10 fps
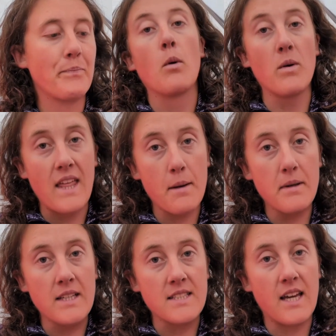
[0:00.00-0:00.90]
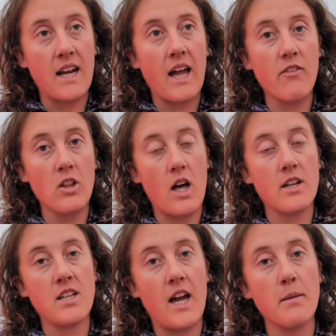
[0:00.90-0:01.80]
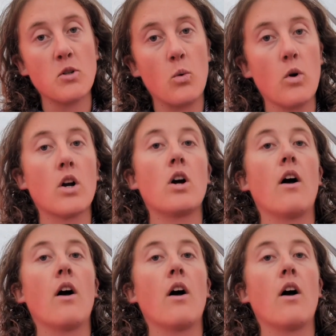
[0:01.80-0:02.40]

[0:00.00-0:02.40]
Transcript: But with that being said, I have a lot of time to work